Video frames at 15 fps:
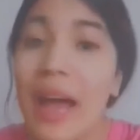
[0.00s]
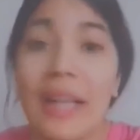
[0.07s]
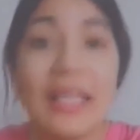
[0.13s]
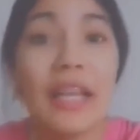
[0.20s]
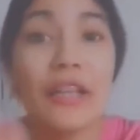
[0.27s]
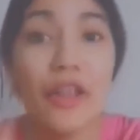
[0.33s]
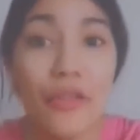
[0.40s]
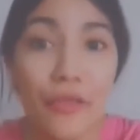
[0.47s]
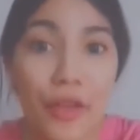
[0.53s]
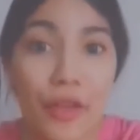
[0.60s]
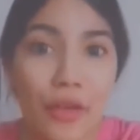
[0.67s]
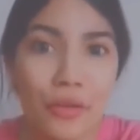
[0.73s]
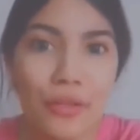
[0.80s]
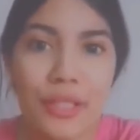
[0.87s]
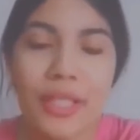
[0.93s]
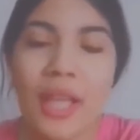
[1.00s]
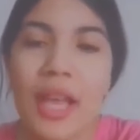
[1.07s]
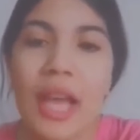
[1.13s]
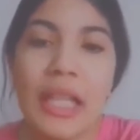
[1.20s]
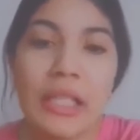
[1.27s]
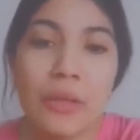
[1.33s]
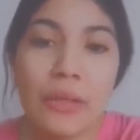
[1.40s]
And I refused.
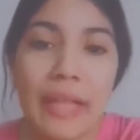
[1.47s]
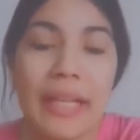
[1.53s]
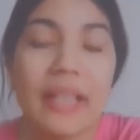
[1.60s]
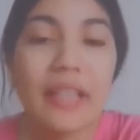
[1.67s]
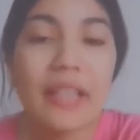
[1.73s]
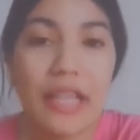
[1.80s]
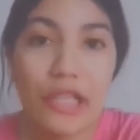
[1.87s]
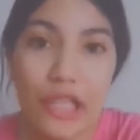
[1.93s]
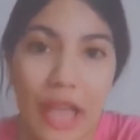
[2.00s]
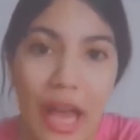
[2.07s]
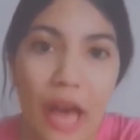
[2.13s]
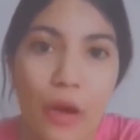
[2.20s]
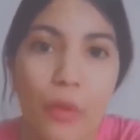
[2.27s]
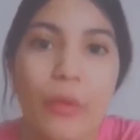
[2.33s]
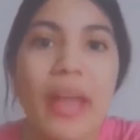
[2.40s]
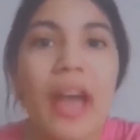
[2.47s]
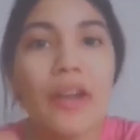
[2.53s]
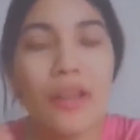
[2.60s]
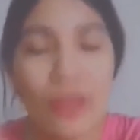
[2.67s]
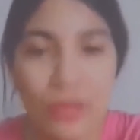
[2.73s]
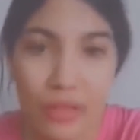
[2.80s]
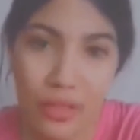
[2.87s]
And they were like, Raja, we
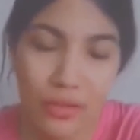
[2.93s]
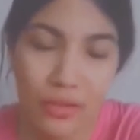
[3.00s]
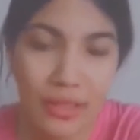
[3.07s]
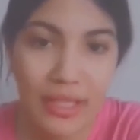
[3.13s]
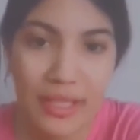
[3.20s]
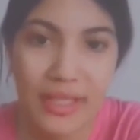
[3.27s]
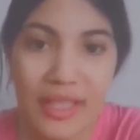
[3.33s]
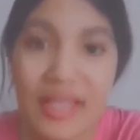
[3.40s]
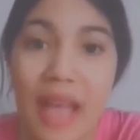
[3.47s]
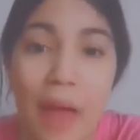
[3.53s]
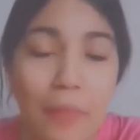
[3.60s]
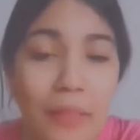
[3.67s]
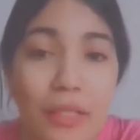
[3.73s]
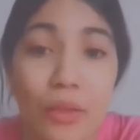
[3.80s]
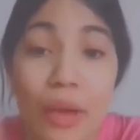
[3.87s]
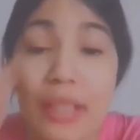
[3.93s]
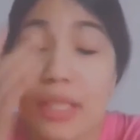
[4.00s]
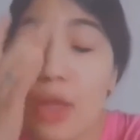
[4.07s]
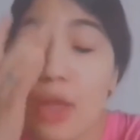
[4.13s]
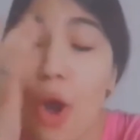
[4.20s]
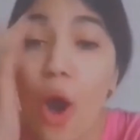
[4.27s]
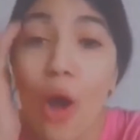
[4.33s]
are used to this. This happens to
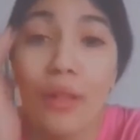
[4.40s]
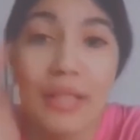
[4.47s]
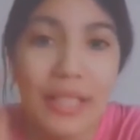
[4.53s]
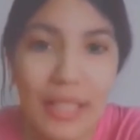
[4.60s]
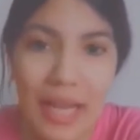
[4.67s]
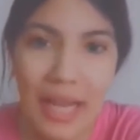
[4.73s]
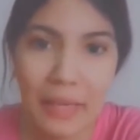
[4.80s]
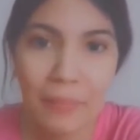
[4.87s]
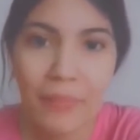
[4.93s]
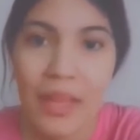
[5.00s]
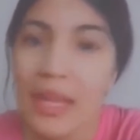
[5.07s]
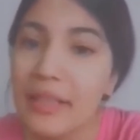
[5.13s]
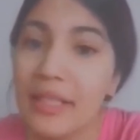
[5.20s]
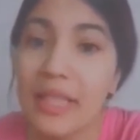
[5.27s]
us all the time.